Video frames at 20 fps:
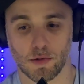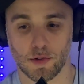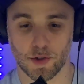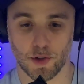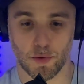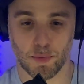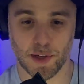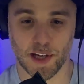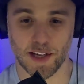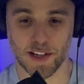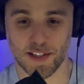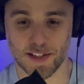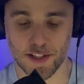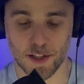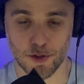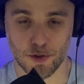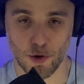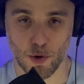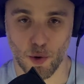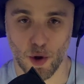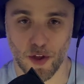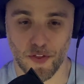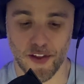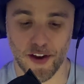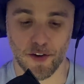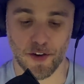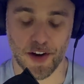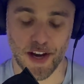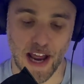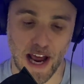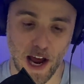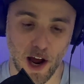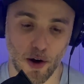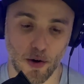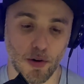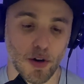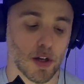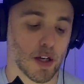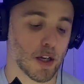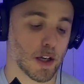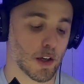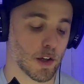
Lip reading: so I'm getting his intro on there now.